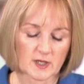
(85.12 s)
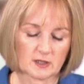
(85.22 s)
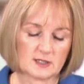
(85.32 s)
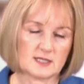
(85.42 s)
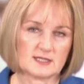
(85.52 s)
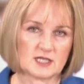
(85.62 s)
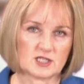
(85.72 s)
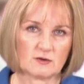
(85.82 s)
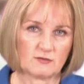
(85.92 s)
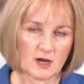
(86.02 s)
This is
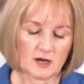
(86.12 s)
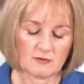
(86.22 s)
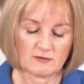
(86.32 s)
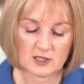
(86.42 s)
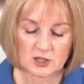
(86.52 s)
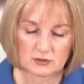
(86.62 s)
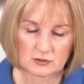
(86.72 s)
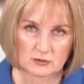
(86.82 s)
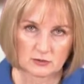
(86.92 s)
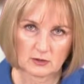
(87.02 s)
actually a
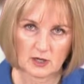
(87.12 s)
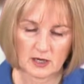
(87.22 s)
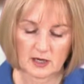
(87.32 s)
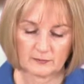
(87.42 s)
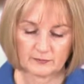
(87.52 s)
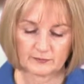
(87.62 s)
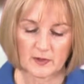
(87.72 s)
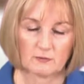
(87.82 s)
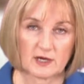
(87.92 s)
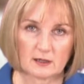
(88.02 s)
Renshaw
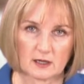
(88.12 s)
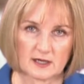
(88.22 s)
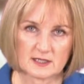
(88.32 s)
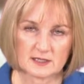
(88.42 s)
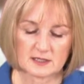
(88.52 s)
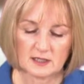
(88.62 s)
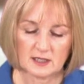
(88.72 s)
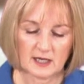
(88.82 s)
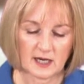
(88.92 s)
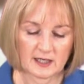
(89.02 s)
Regal Ice,
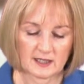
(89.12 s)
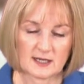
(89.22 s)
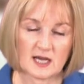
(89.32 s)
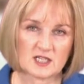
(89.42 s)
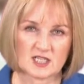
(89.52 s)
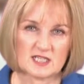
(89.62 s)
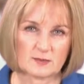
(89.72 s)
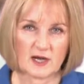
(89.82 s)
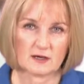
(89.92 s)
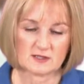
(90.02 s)
and it actually
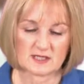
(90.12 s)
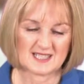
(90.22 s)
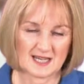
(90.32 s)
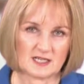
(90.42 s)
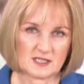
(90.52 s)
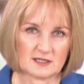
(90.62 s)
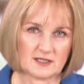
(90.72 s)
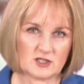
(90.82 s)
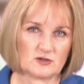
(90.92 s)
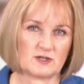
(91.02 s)
smells and tastes
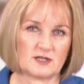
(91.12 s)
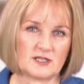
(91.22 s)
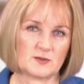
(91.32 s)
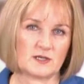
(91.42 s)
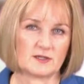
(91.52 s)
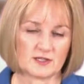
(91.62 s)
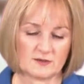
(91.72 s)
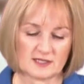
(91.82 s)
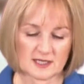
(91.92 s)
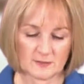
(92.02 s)
like chocolate as well, so
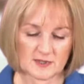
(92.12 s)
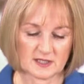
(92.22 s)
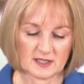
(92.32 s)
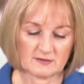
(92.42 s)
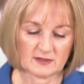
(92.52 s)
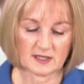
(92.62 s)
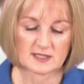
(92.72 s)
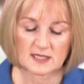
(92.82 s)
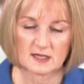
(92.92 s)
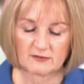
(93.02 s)
it's absolutely lovely.
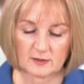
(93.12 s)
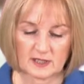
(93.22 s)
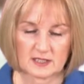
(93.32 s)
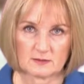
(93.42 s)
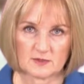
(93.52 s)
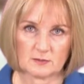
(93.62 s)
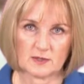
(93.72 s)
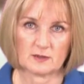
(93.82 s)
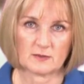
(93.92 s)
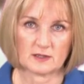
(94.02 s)
It's a lovely medium to
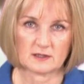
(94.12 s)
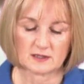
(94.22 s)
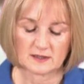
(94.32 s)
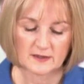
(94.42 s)
work with.